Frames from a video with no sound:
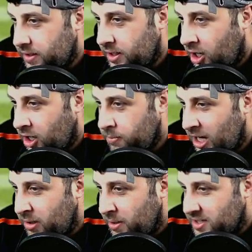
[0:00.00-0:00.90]
maybe
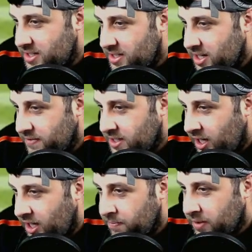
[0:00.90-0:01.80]
because it's half time.
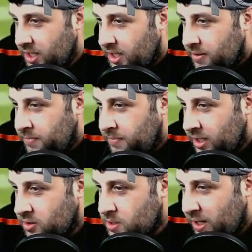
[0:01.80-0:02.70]
Michael,
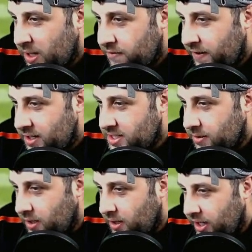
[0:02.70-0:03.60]
spell fantasy
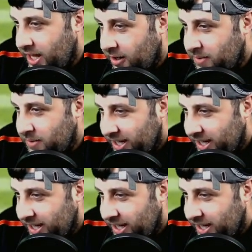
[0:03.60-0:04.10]
right now, mate.